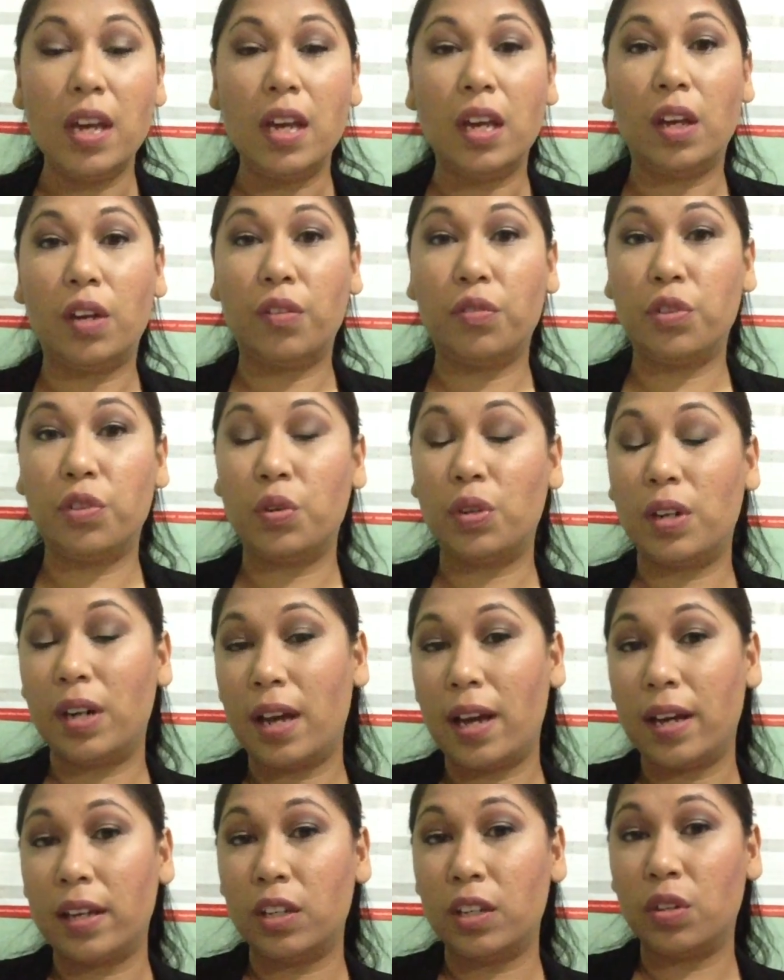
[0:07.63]
If you
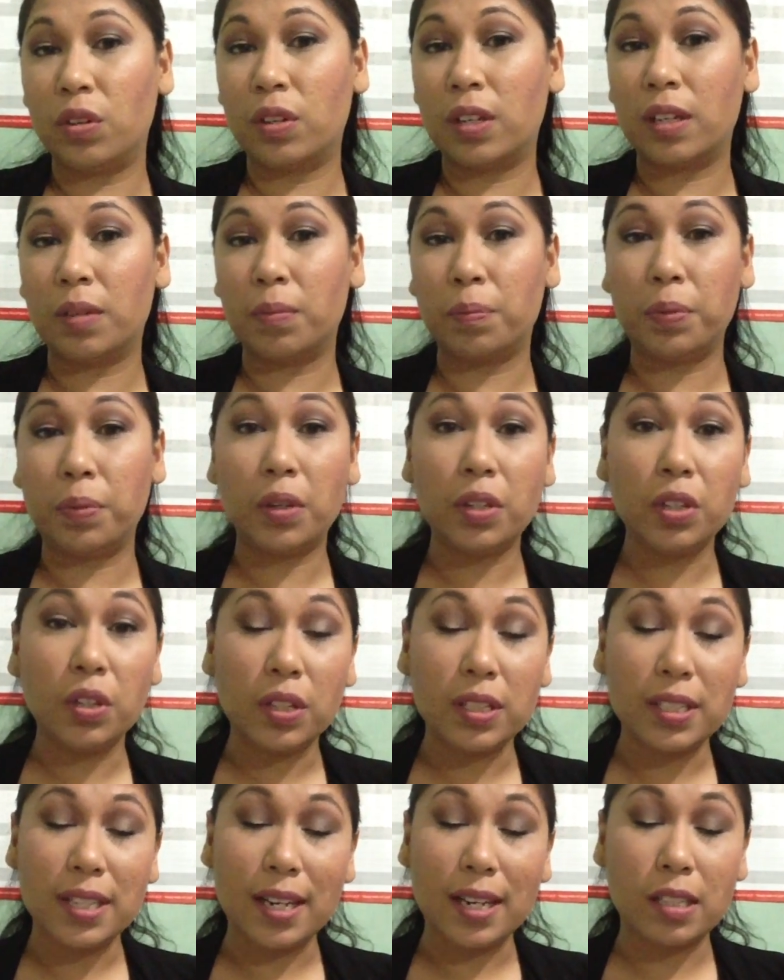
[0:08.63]
like, you can pull your
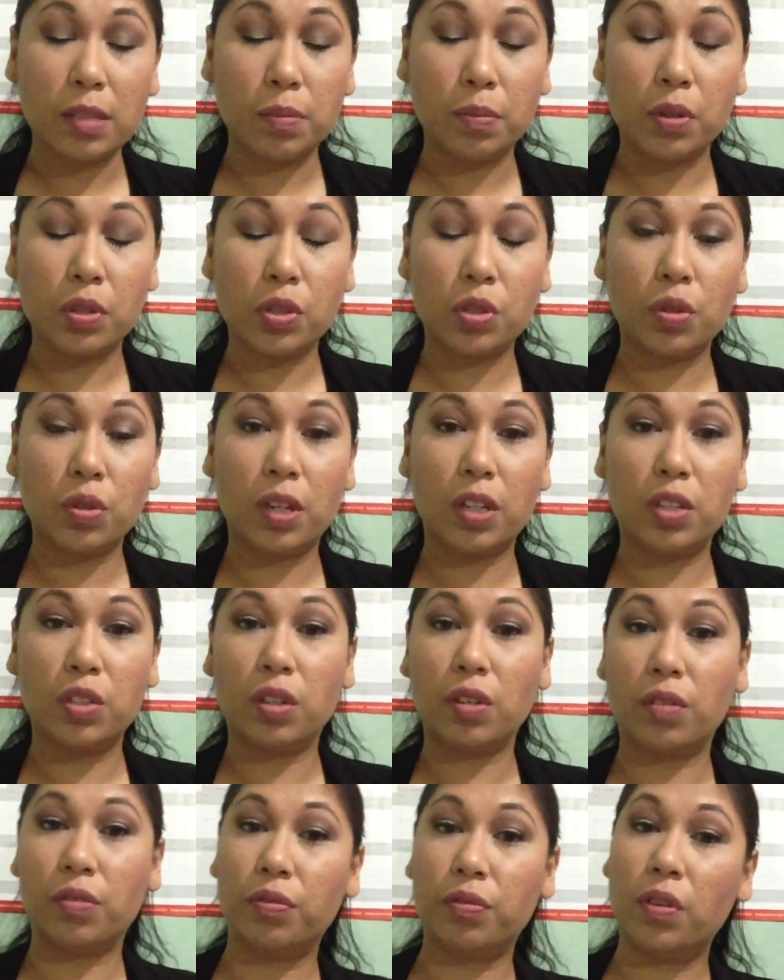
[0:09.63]
textbook so that you
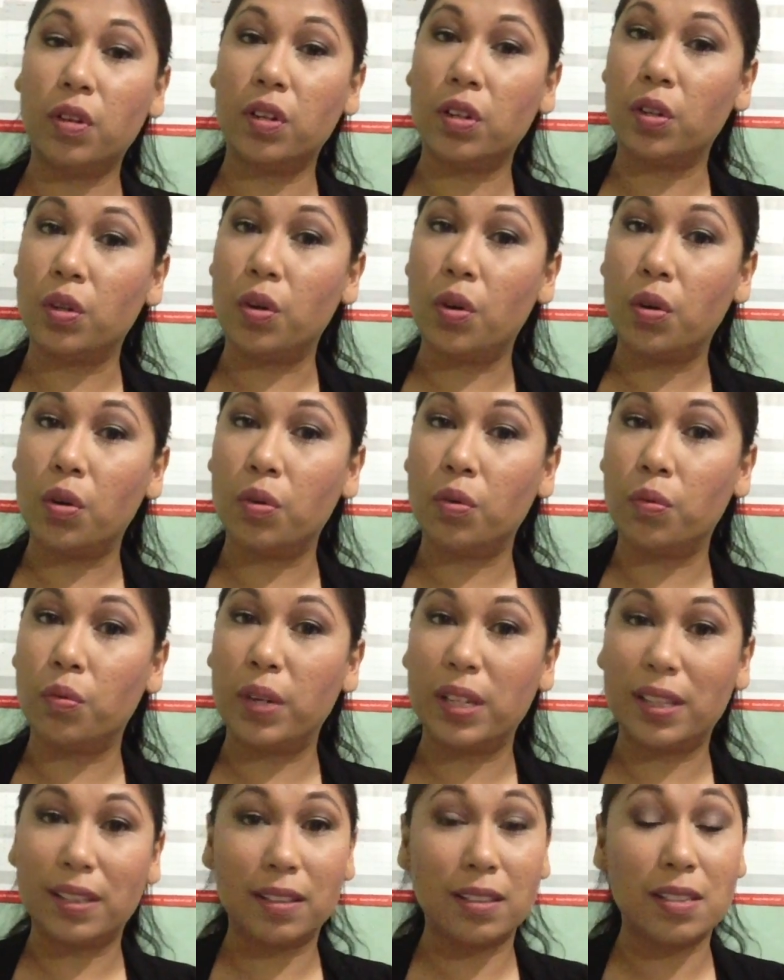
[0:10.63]
can follow along
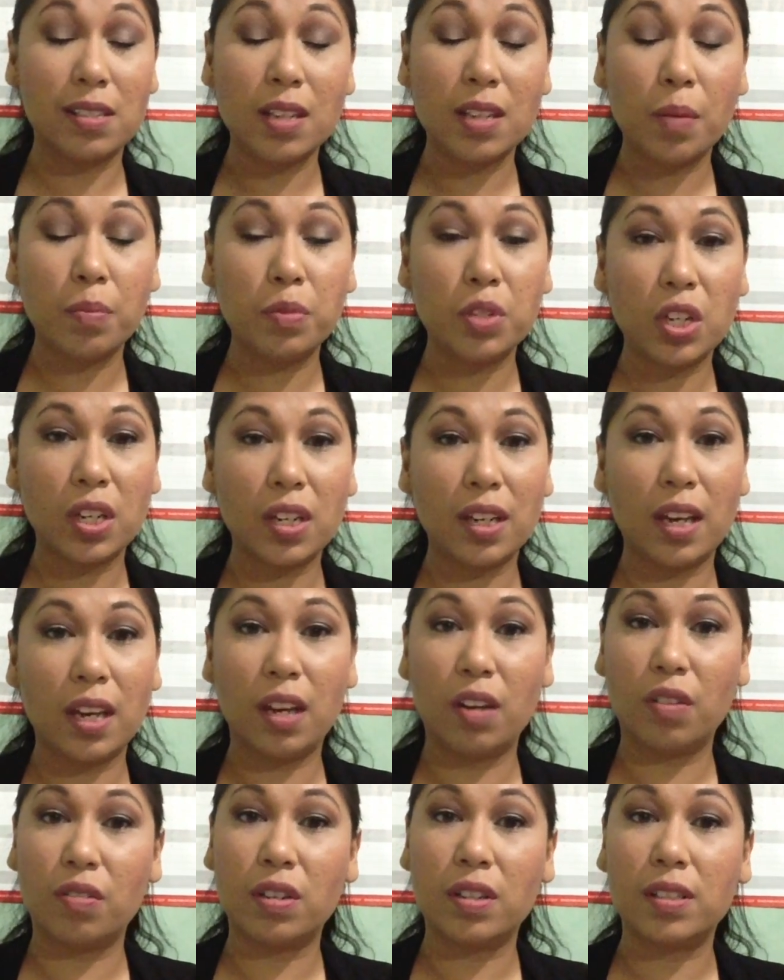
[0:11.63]
with the subject
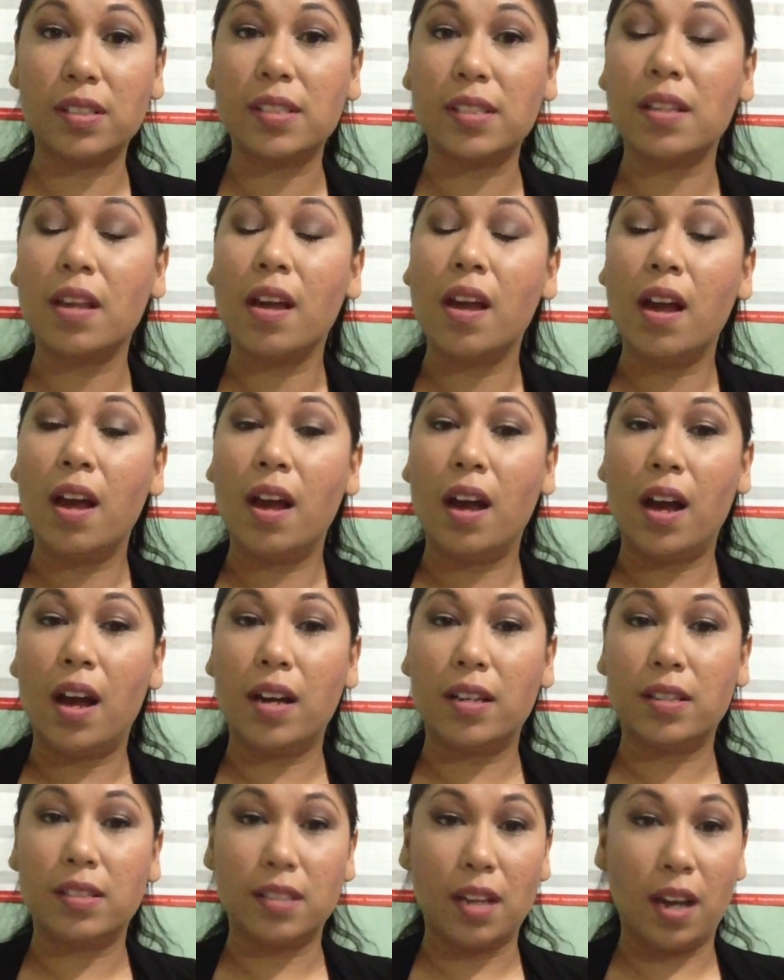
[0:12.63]
areas
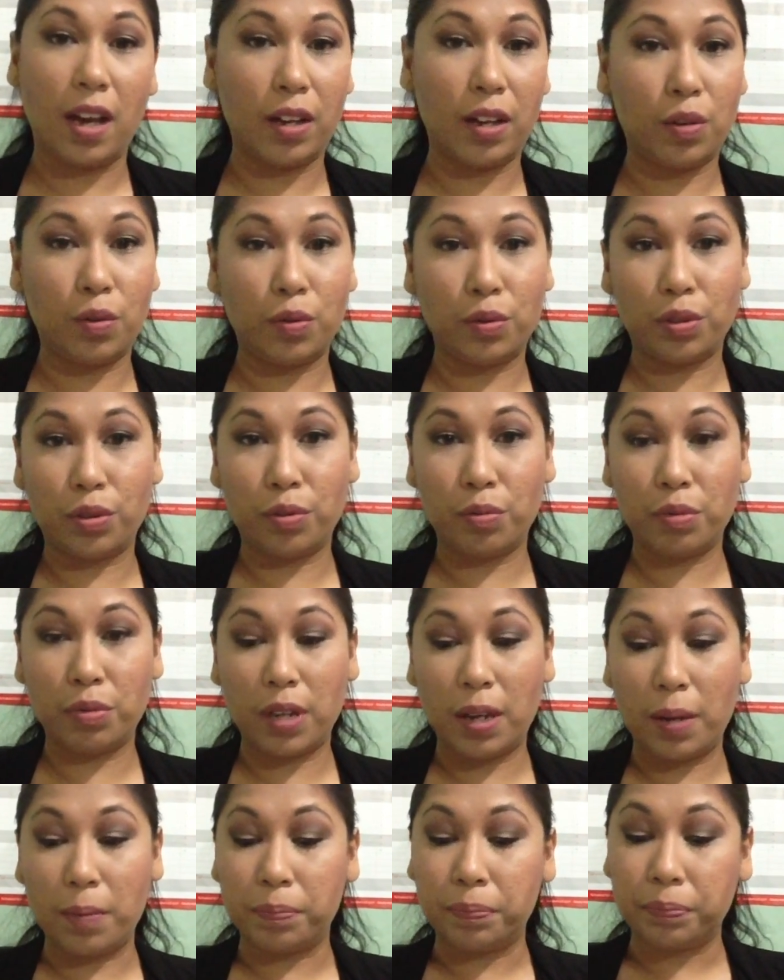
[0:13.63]
as I go through
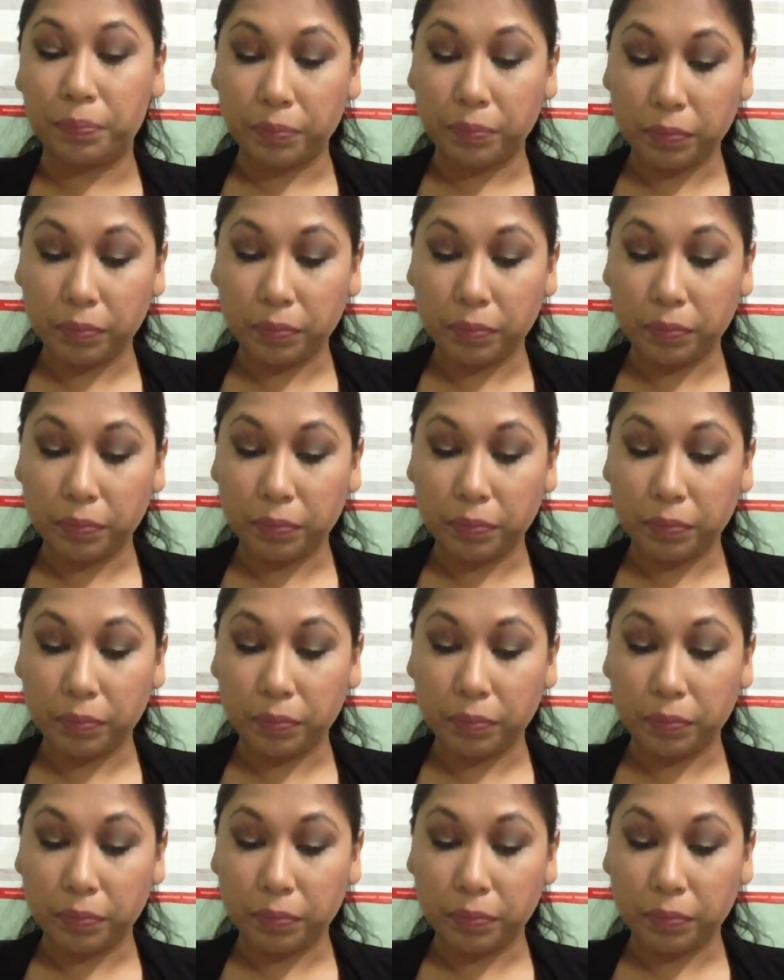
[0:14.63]
them.